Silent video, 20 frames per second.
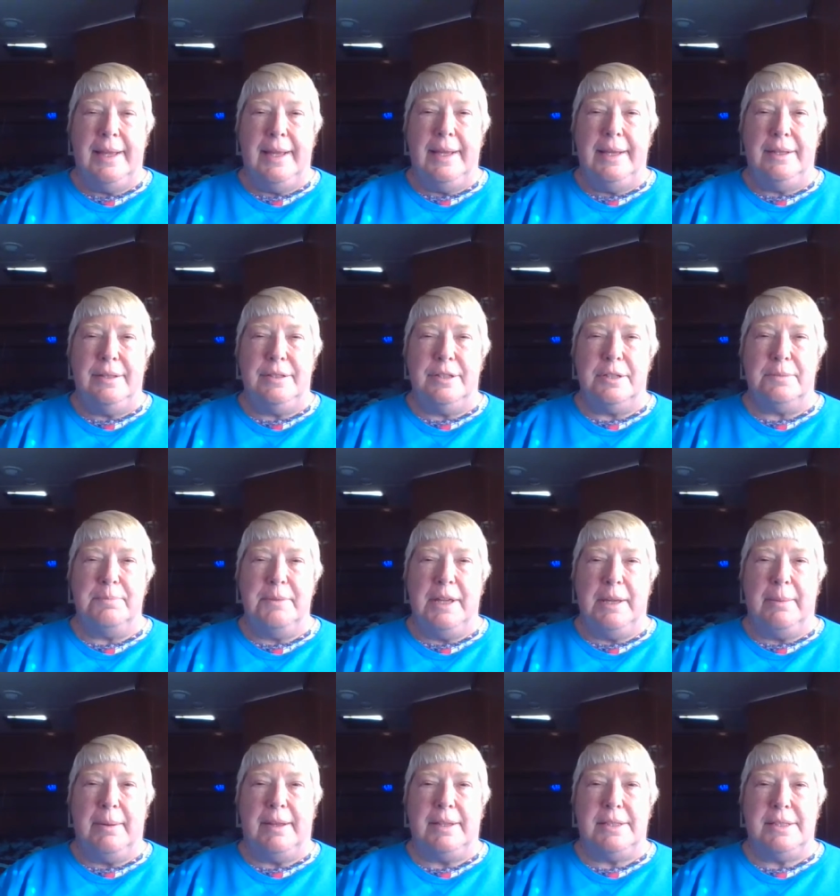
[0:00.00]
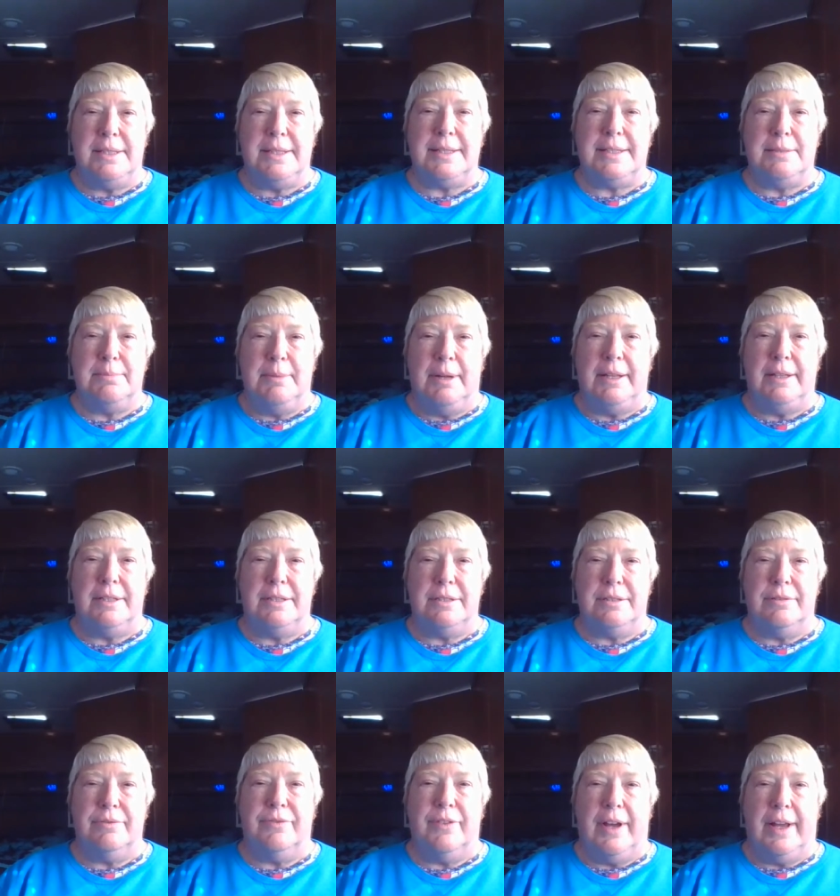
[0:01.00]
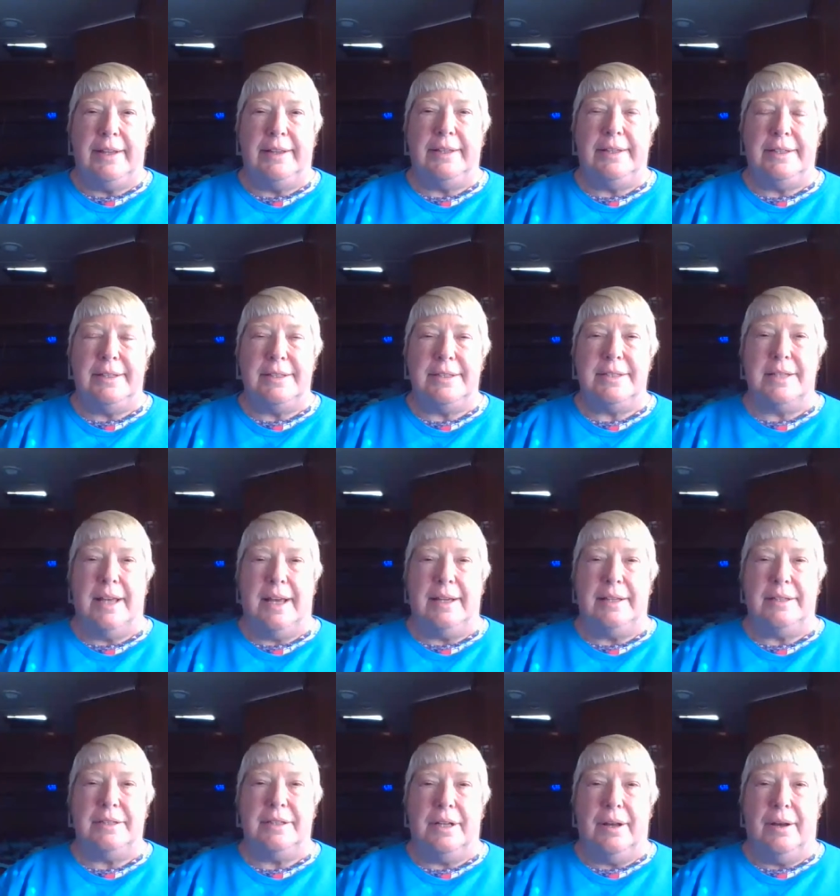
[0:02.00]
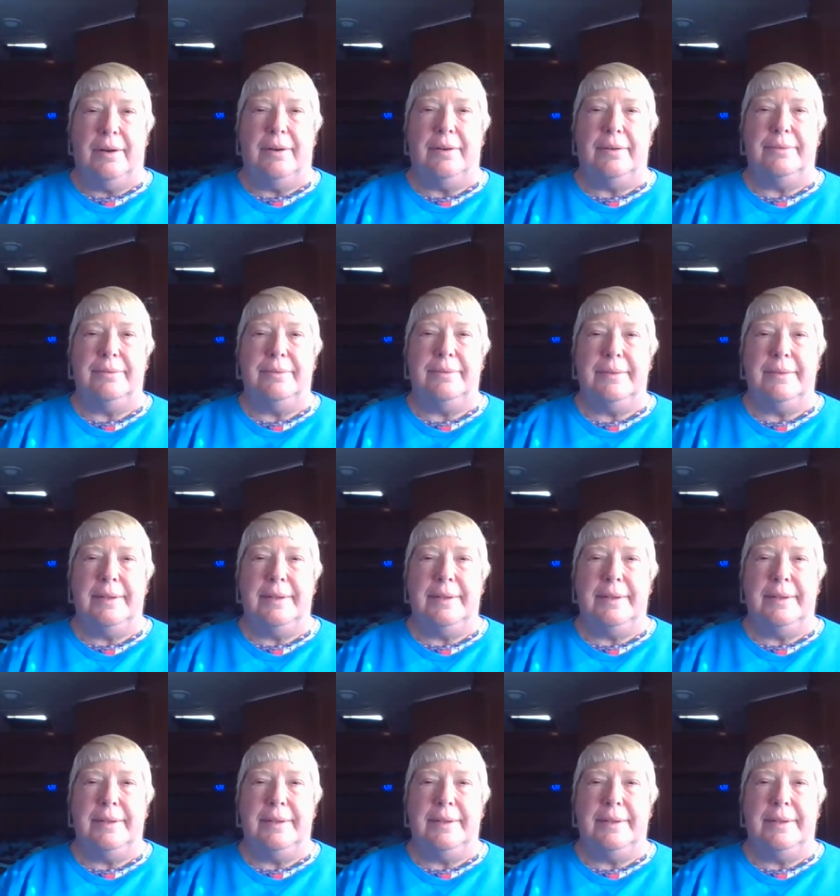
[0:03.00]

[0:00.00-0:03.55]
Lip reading: It took me about 6 months to finally decide to go.